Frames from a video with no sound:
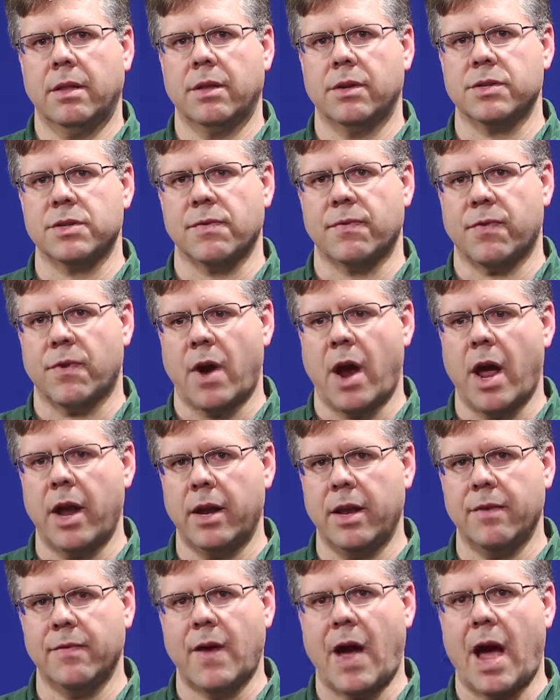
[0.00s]
There's a
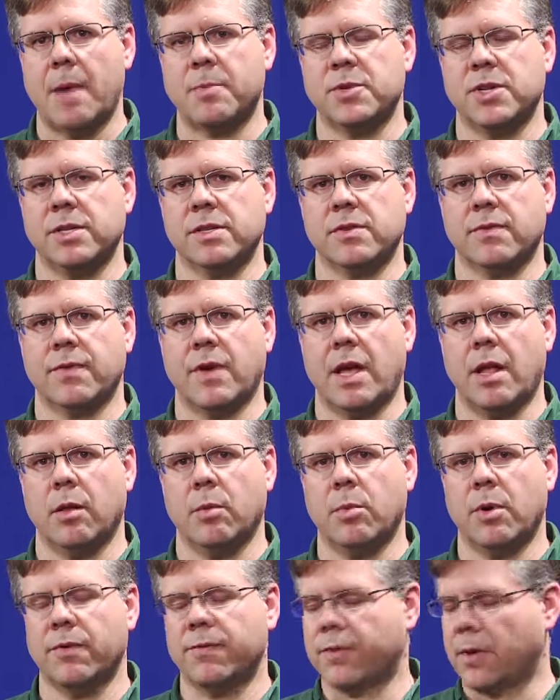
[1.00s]
variety of options
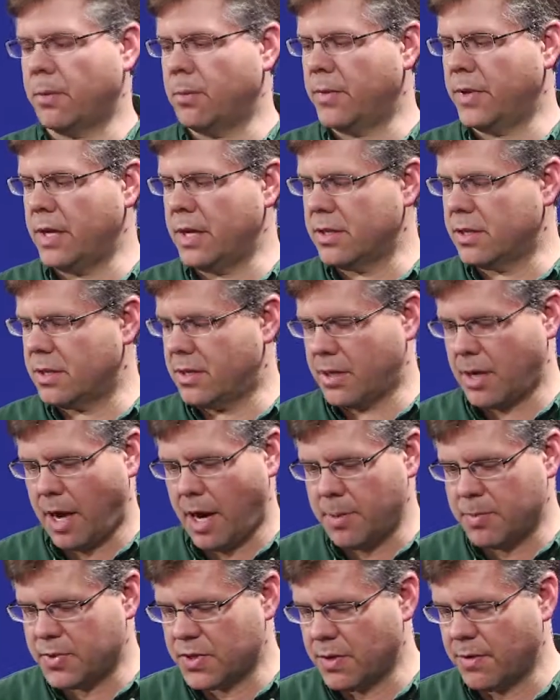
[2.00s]
available from these
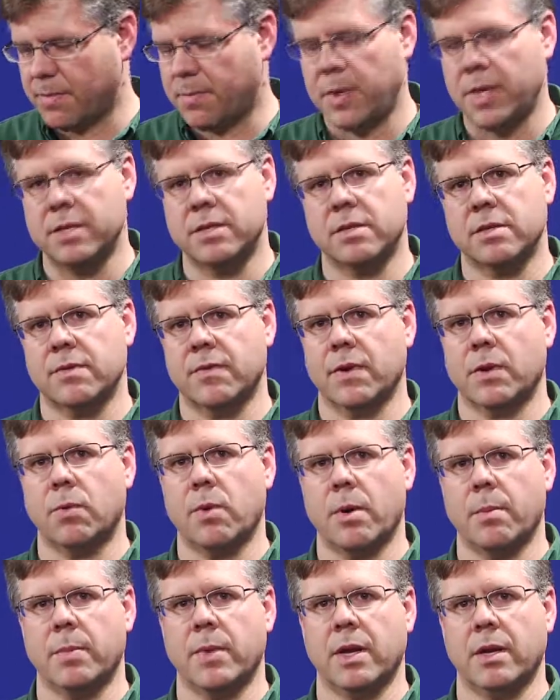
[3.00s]
types of pieces of
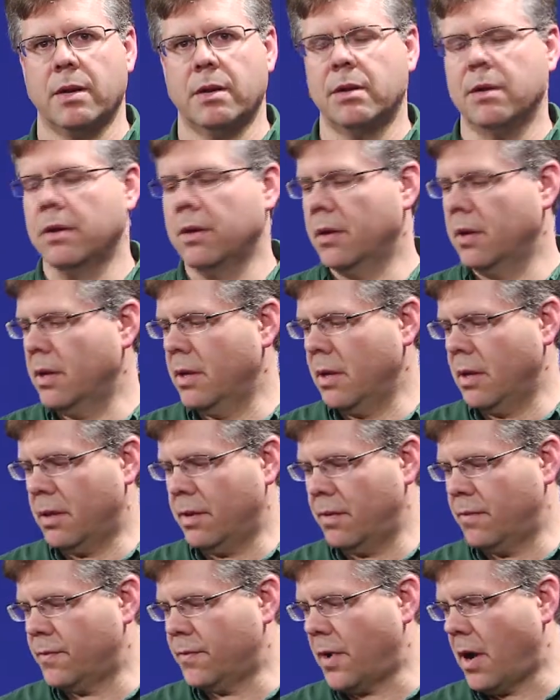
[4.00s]
equipment,
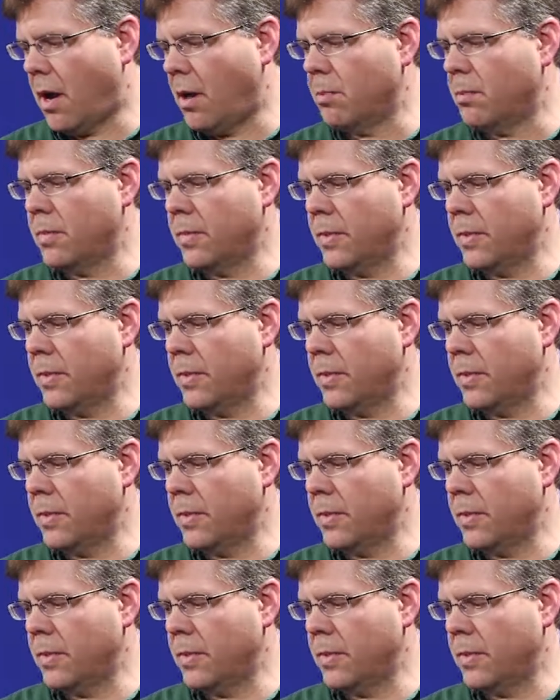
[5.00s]
from